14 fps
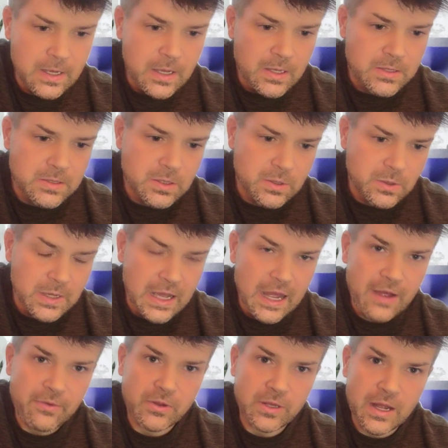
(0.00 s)
So you have a
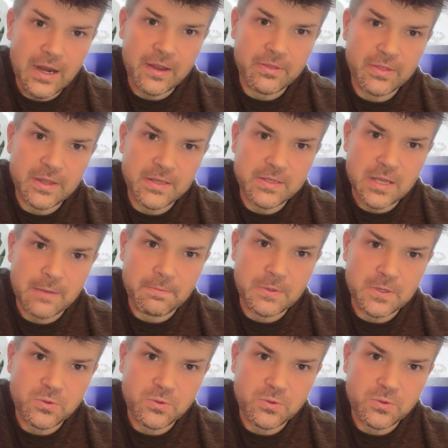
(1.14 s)
lot of things up and